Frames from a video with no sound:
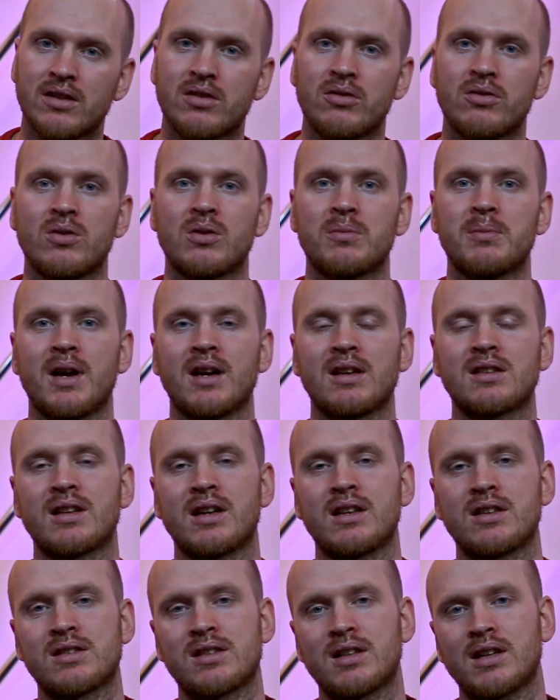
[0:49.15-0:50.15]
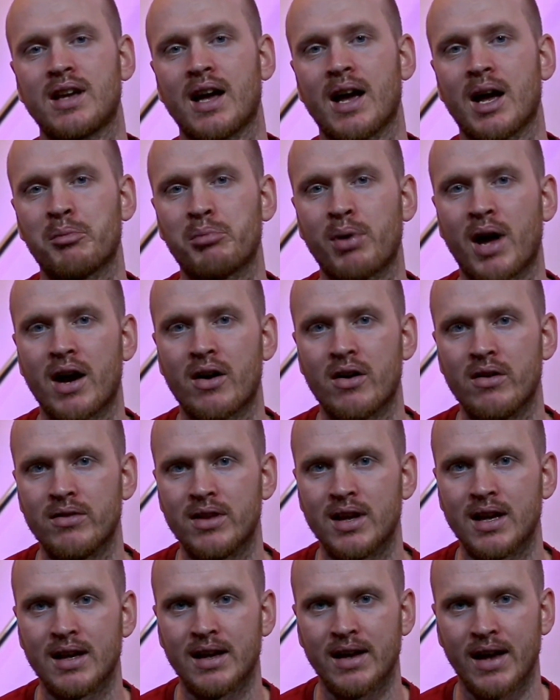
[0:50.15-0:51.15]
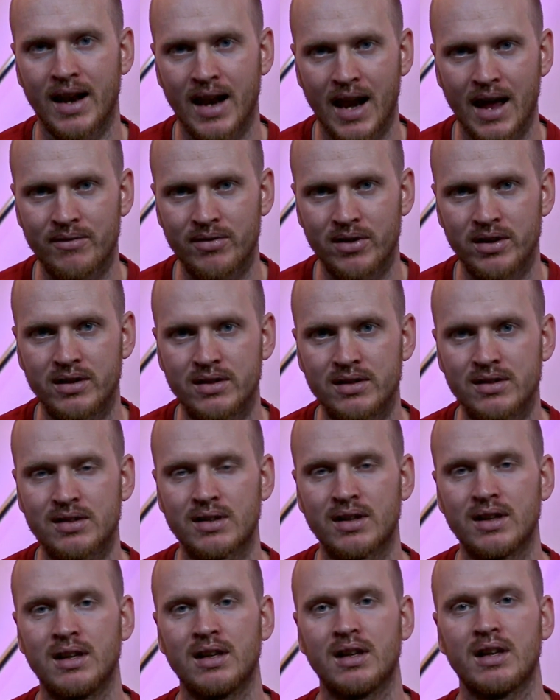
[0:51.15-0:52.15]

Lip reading: I thought it would make sense to get a pair of the 11s